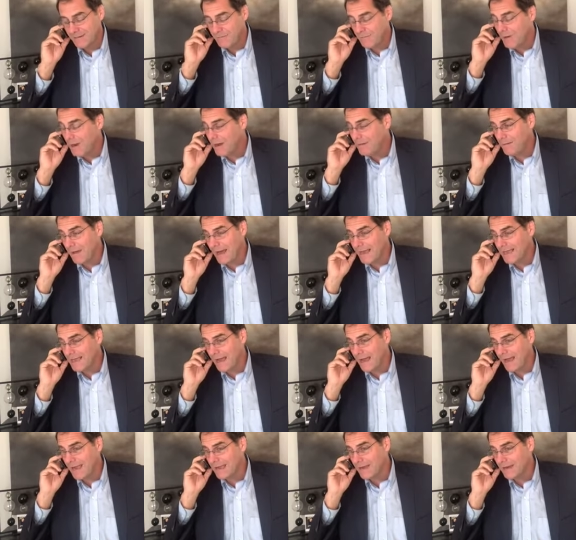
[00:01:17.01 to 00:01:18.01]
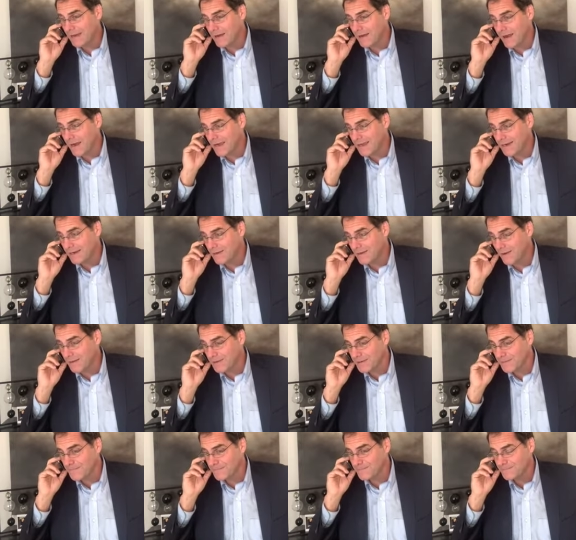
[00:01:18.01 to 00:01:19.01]
Well, I, I get a I get a
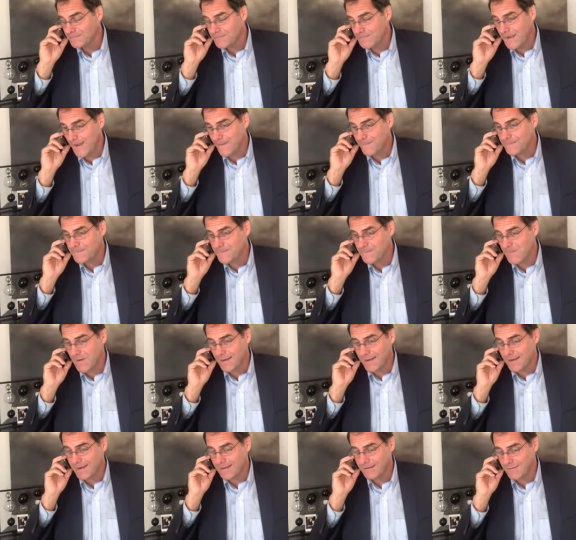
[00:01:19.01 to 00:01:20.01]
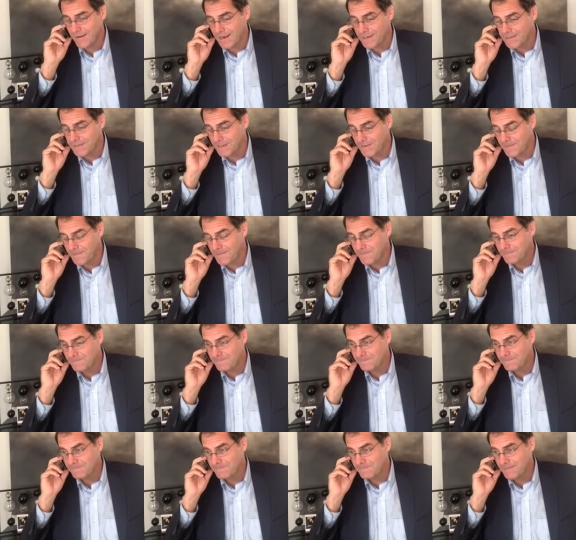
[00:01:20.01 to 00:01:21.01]
call Yeah, I got to congratulate her.
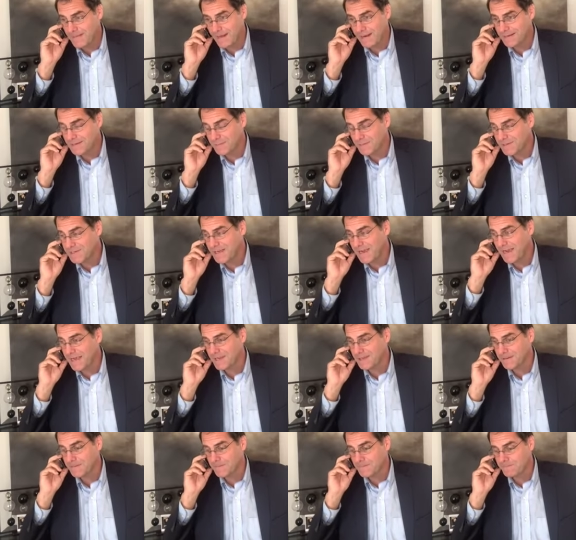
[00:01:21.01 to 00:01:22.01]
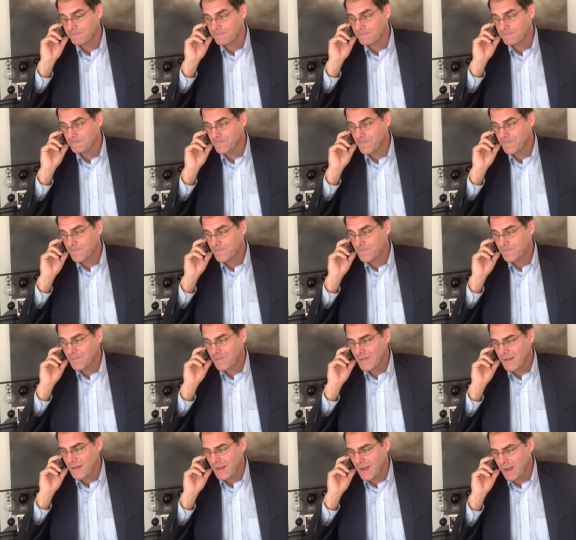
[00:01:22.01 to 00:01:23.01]
That is spectacular.
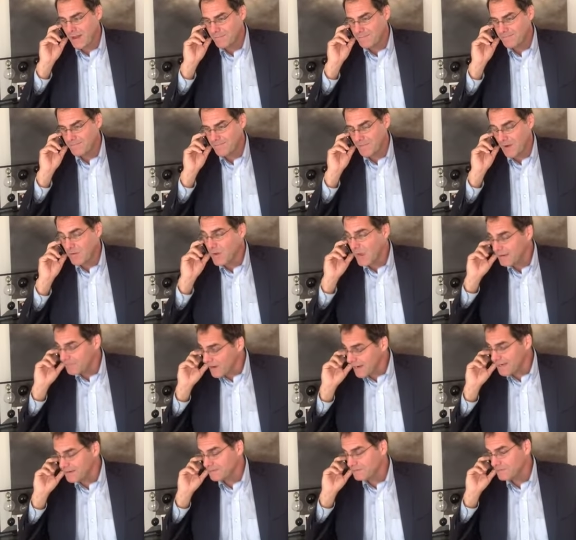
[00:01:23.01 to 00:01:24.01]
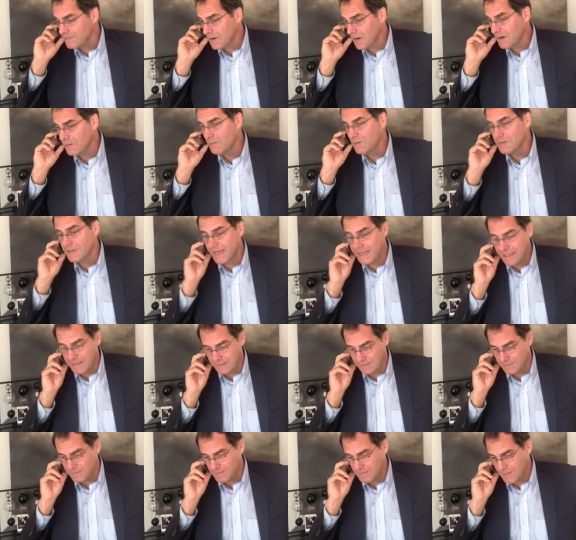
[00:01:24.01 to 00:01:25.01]
Um, okay, great. All right. Well, thank
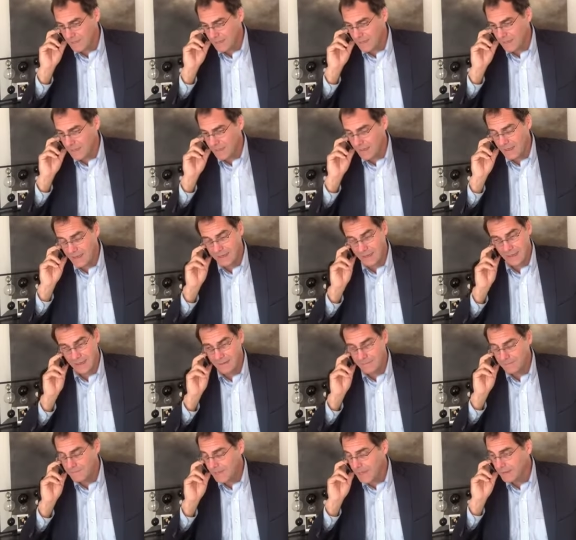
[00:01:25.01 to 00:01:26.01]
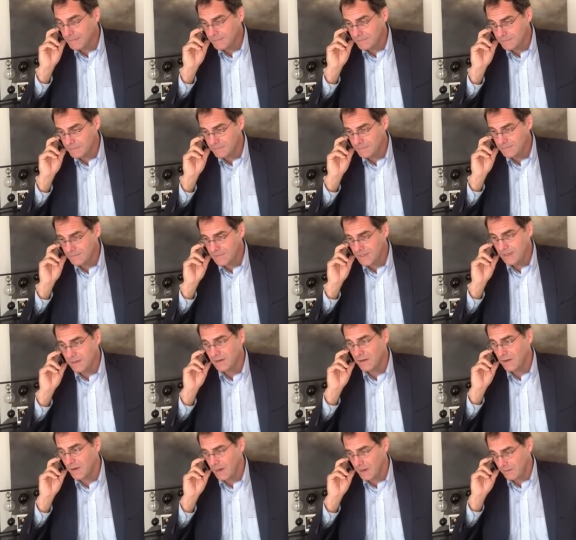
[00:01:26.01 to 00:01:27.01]
you. Uh, and I, uh, yeah, I'll
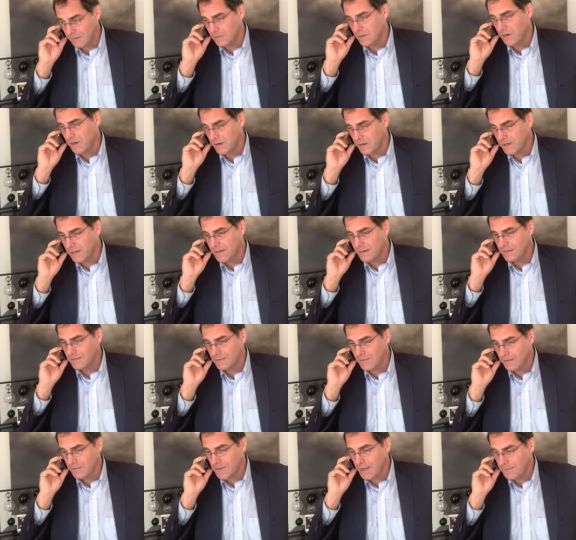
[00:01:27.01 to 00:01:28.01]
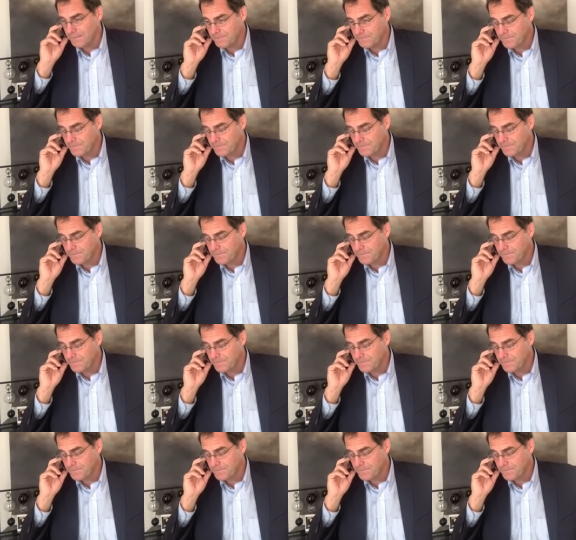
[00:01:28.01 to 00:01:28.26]
call, I'll call you later. Okay.